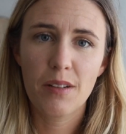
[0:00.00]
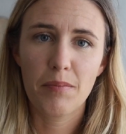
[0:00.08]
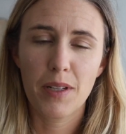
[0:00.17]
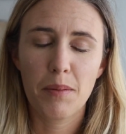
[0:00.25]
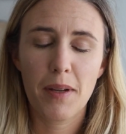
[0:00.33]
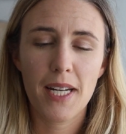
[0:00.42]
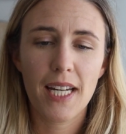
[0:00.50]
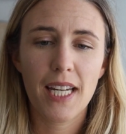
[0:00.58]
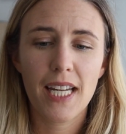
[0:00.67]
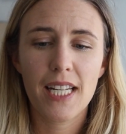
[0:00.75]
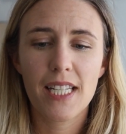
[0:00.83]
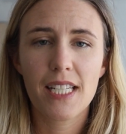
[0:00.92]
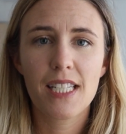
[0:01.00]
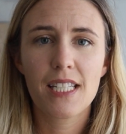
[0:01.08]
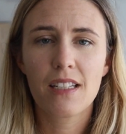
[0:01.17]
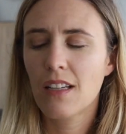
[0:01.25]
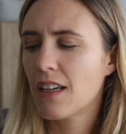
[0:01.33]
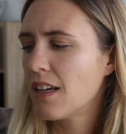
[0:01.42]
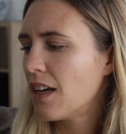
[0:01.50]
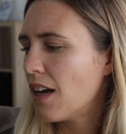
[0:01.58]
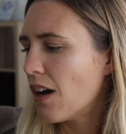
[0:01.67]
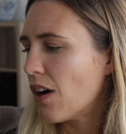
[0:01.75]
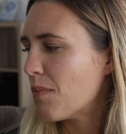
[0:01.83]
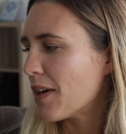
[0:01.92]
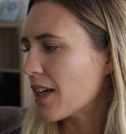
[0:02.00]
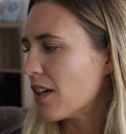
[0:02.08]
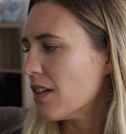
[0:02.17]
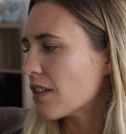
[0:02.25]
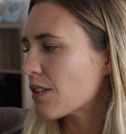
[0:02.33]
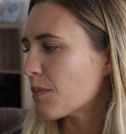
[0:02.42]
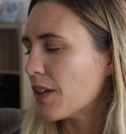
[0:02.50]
millimeter lens. Oh my gosh,